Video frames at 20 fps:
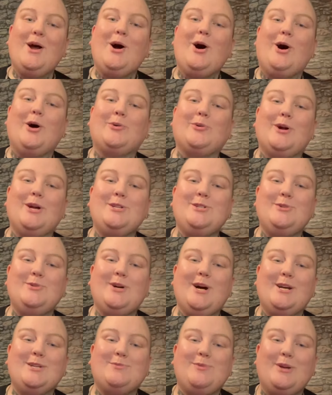All right, you
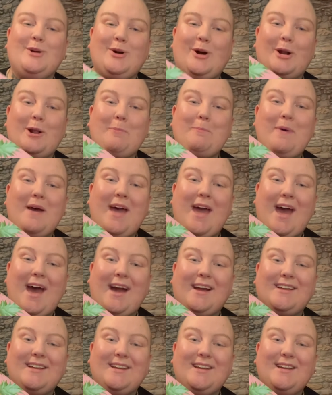guys, we got a
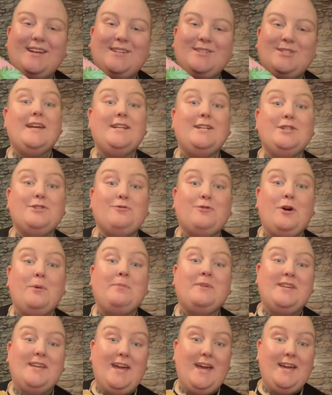package. It is
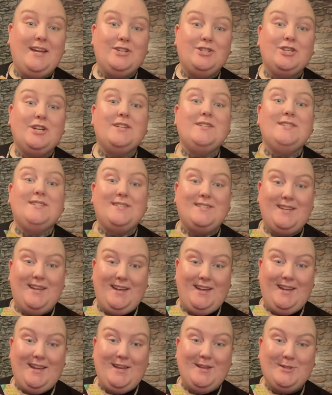from Kaysha
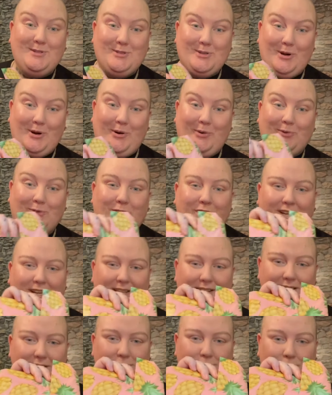C. So look
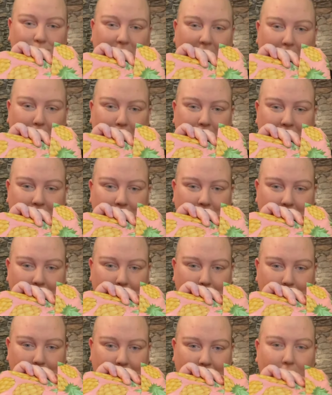at this wrapping
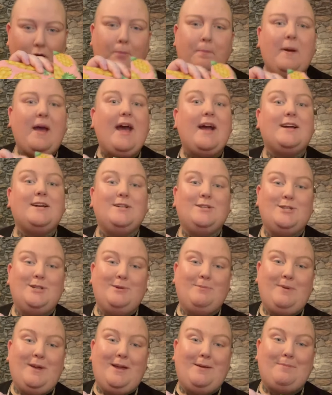paper, or
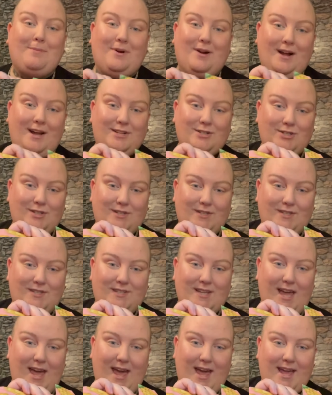packaging paper, I should
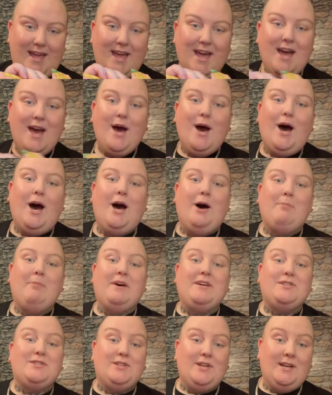say.
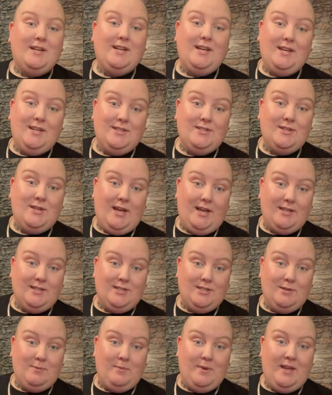My son is
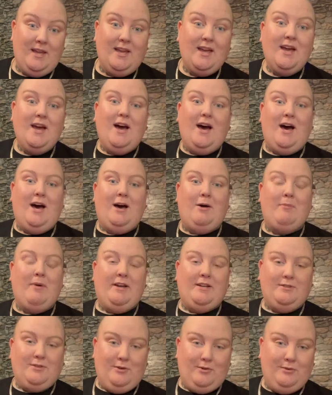next to me.
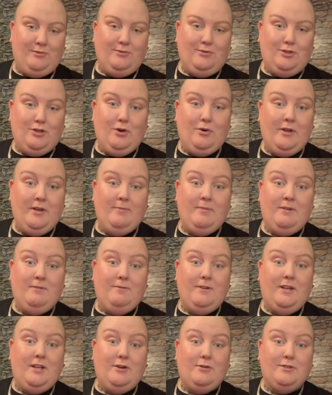I don't show him in
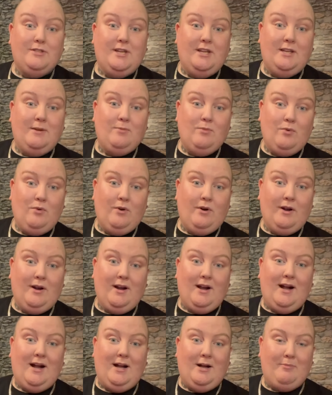videos anymore.
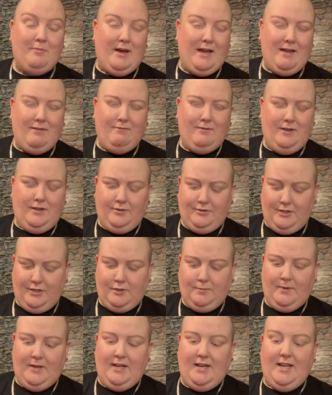I have videos
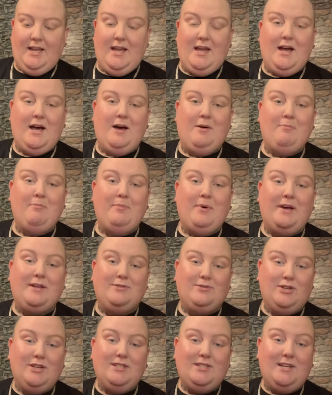explaining it. But
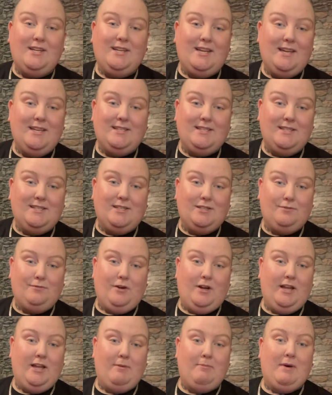just in case this is for
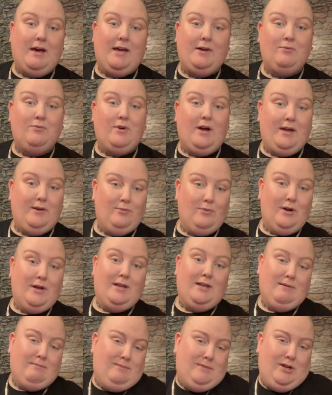him, I want
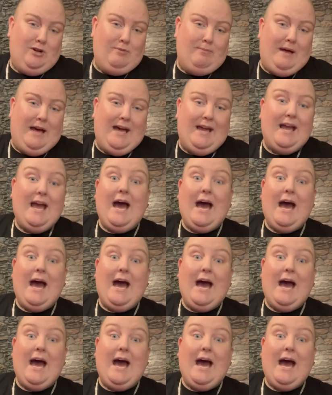him nearby.